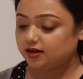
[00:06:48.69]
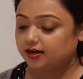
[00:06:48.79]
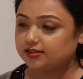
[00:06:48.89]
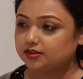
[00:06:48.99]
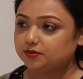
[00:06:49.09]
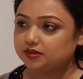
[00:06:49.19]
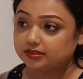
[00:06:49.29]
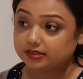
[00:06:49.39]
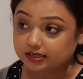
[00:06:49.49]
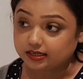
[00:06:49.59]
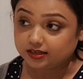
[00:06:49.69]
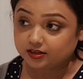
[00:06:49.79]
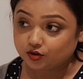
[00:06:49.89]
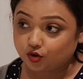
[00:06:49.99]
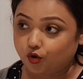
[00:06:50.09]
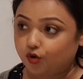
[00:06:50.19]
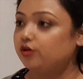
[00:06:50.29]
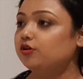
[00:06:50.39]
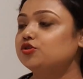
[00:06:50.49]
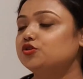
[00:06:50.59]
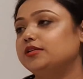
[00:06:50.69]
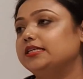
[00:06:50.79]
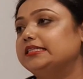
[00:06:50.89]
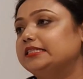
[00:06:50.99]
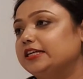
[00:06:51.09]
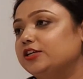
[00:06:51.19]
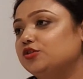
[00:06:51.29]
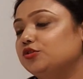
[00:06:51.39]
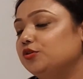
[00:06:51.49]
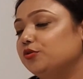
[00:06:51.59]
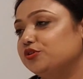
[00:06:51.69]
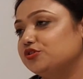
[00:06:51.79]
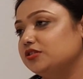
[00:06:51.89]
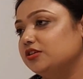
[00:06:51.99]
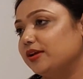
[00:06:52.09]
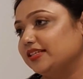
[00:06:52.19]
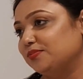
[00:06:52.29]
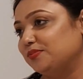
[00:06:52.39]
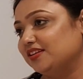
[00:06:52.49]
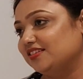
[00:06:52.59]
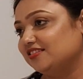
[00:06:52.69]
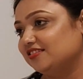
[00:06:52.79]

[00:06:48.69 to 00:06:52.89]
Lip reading: customer's need, or should they stick to the original recipe?